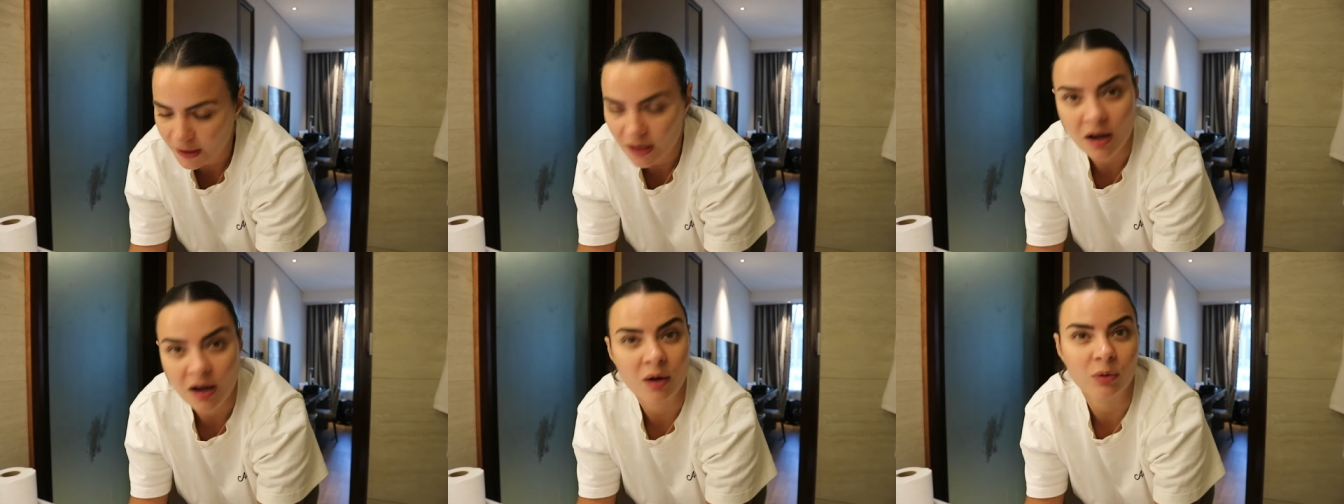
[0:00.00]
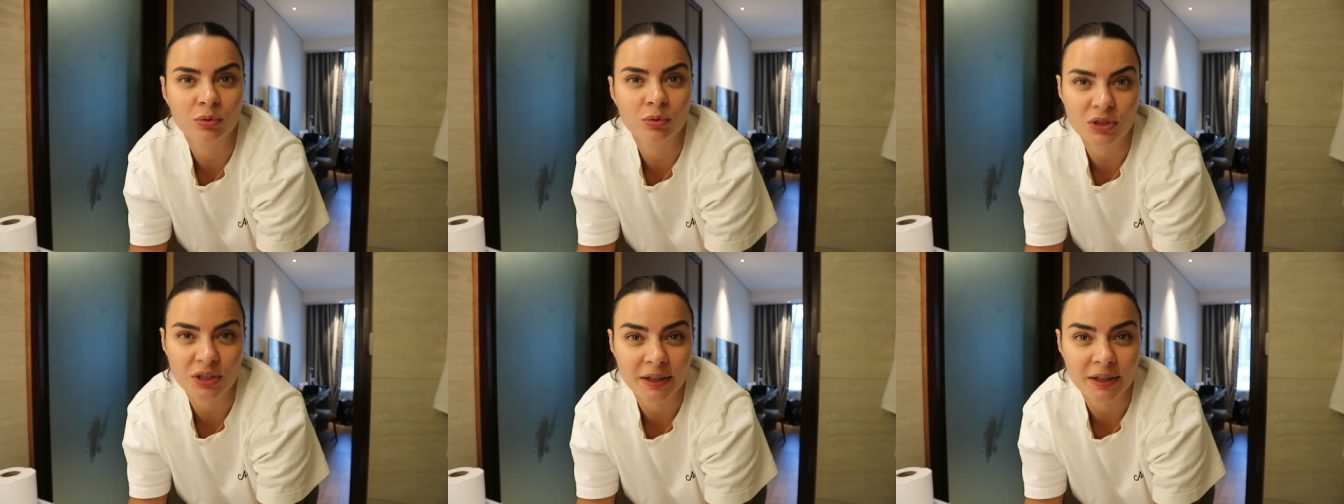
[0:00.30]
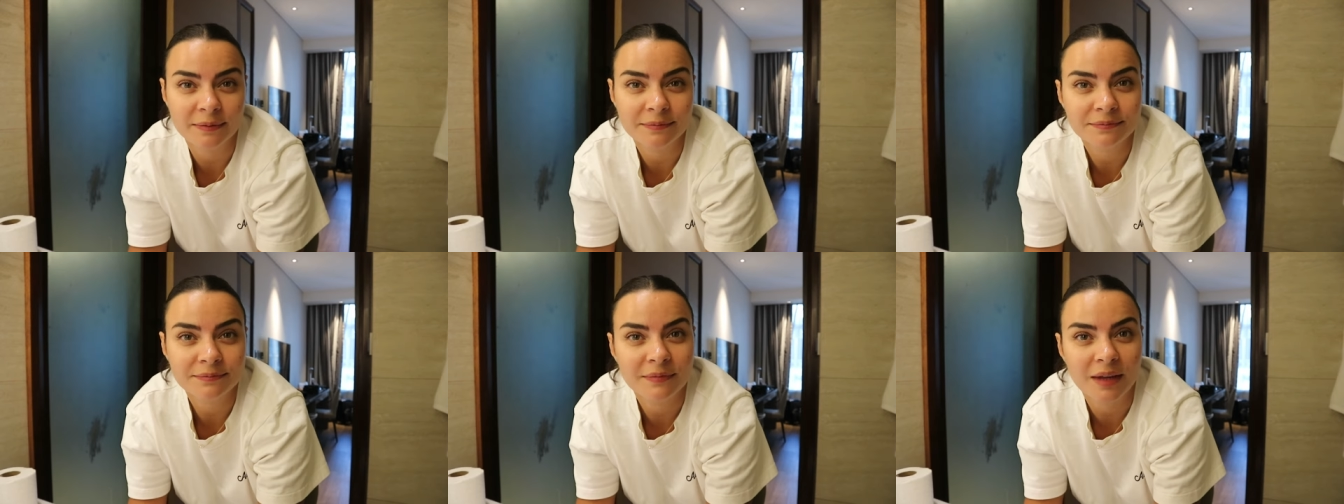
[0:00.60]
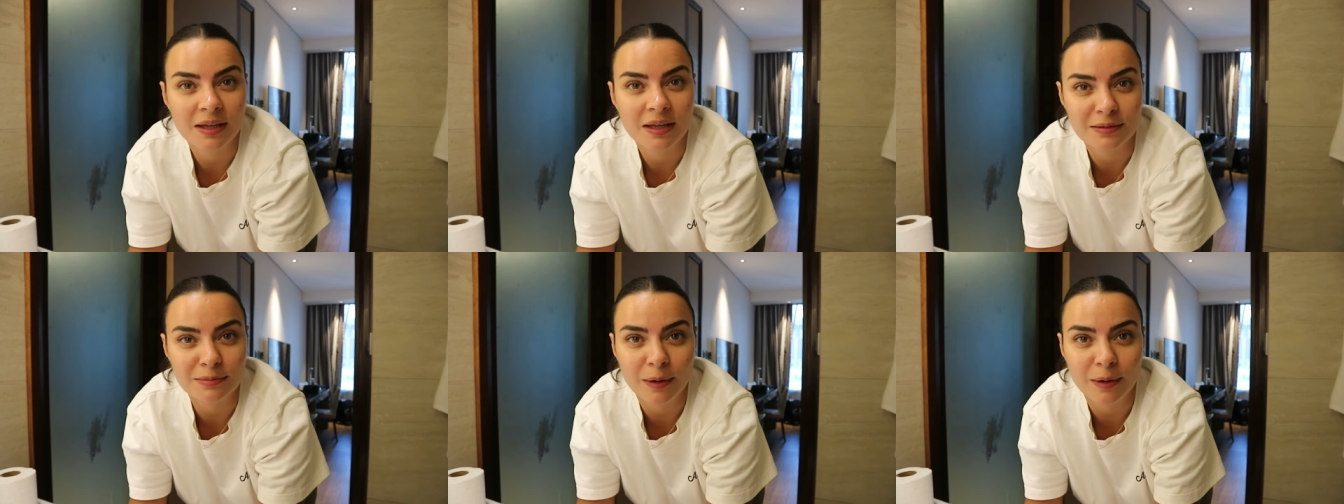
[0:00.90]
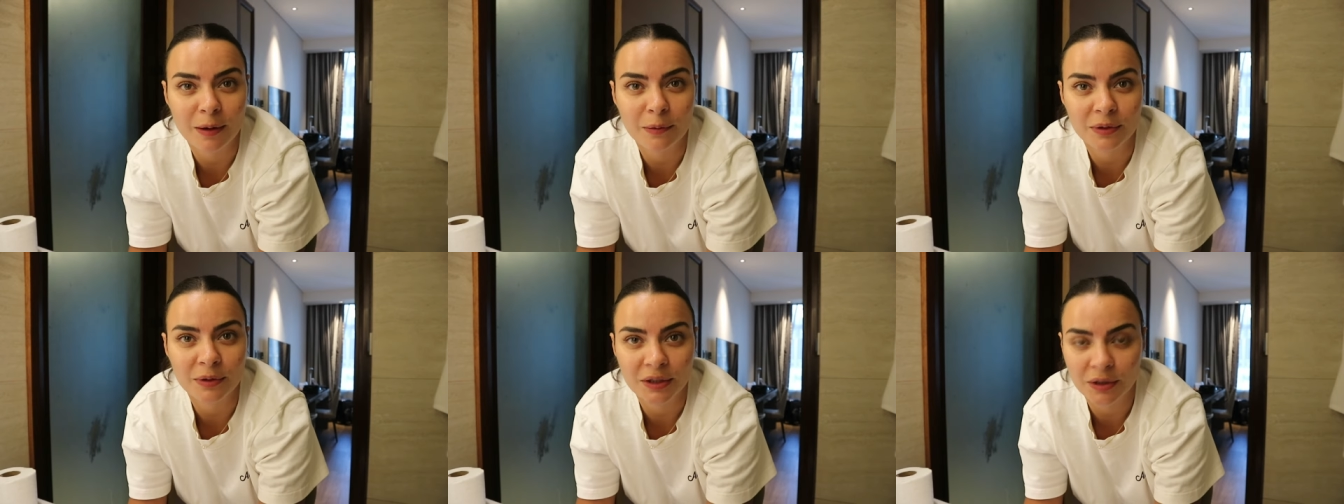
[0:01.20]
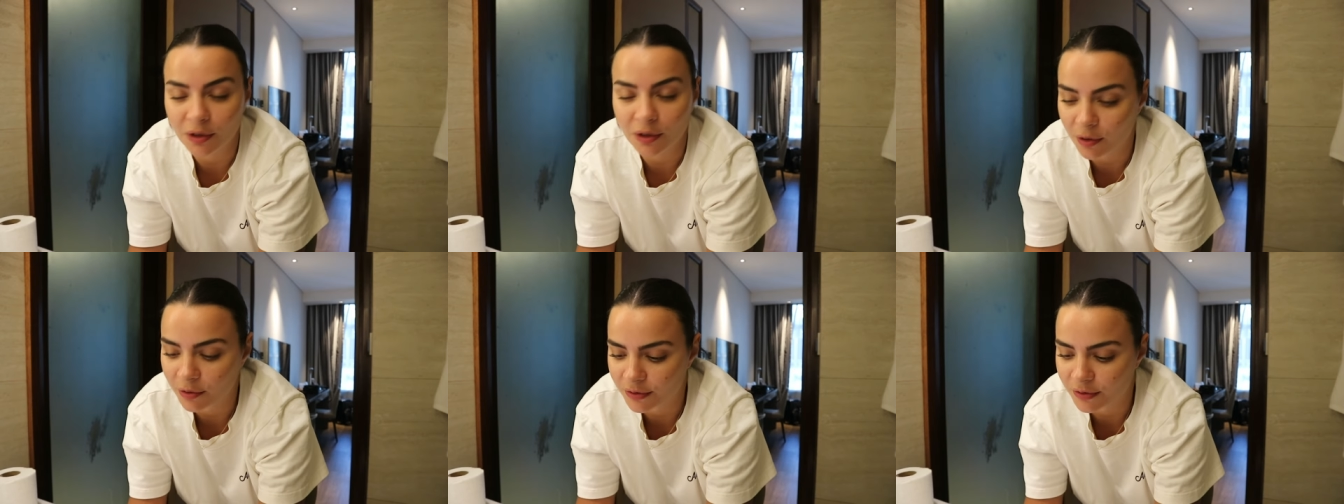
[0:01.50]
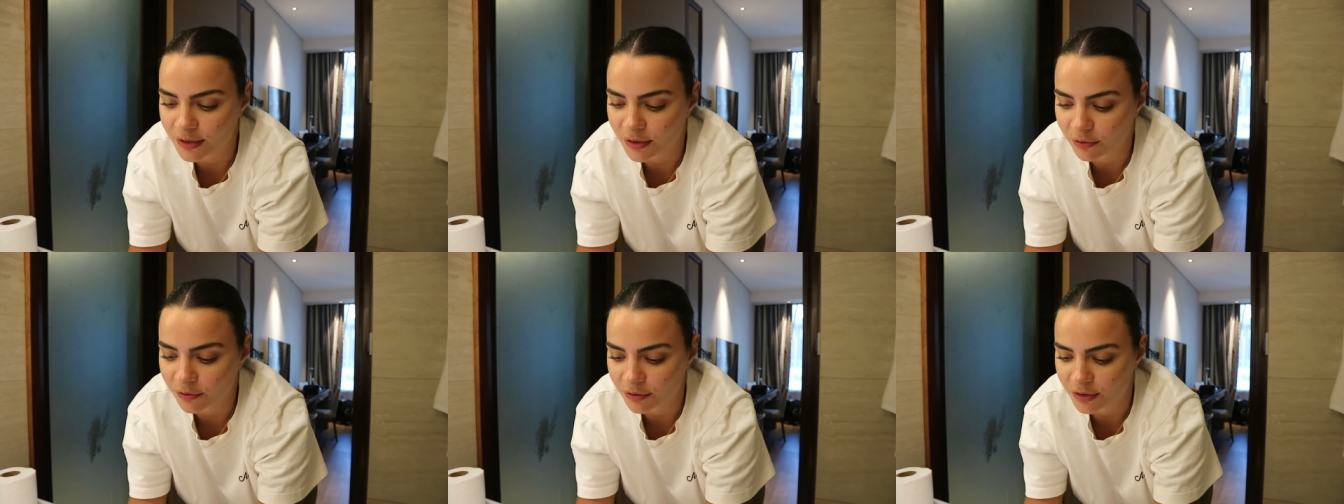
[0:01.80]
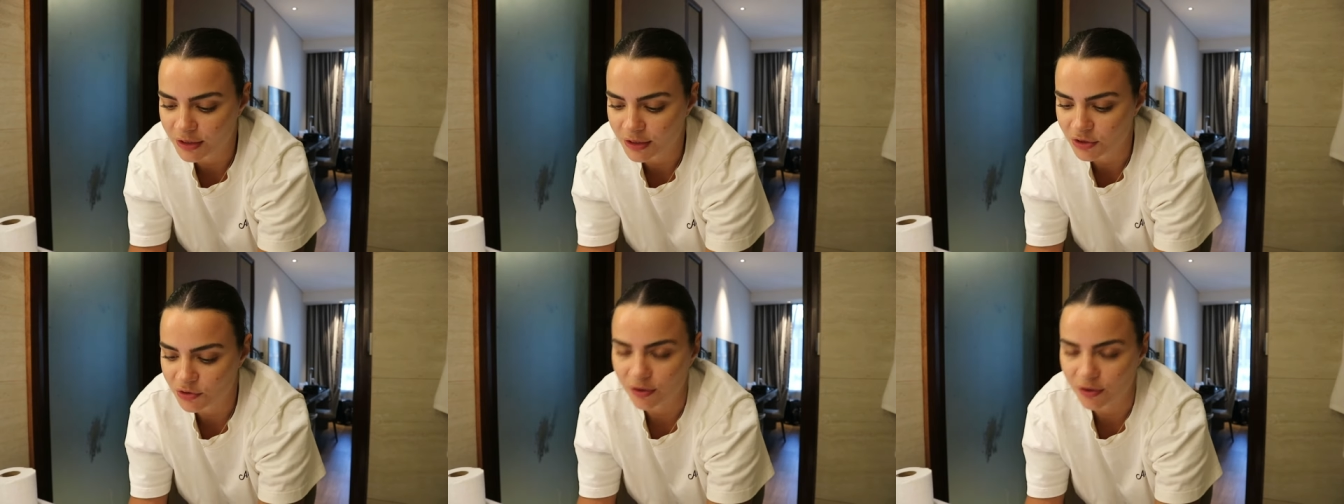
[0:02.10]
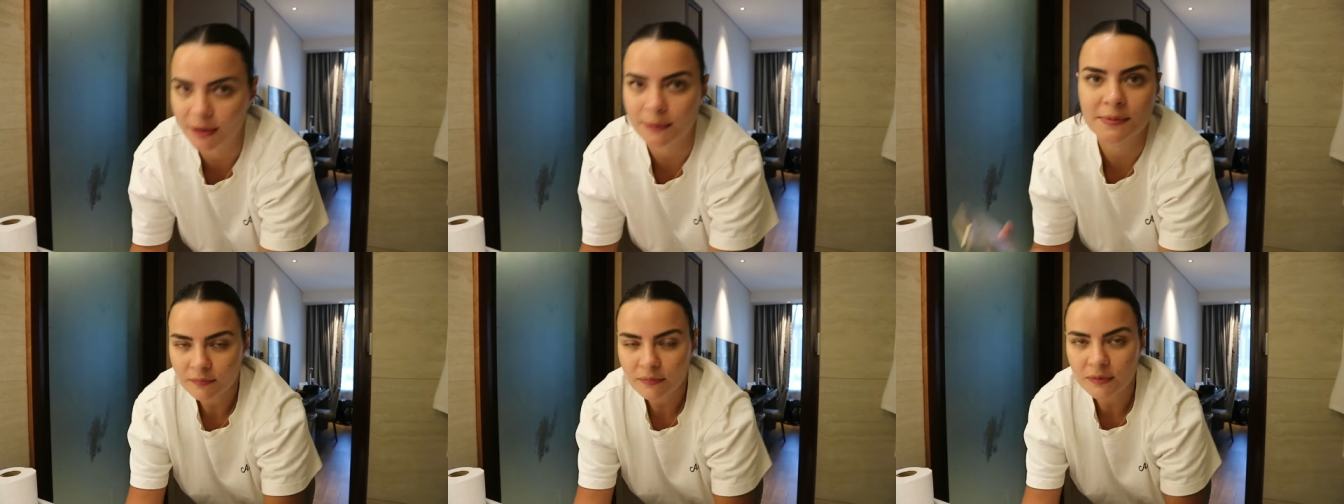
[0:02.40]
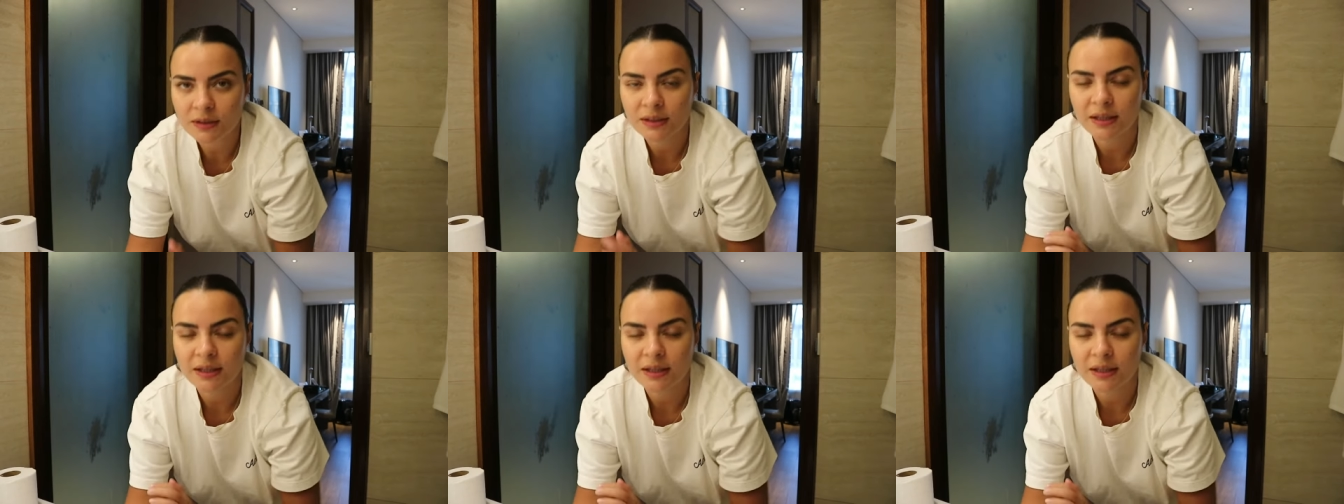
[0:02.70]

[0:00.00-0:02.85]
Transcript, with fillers: culture as well when you go on, the, on these trips.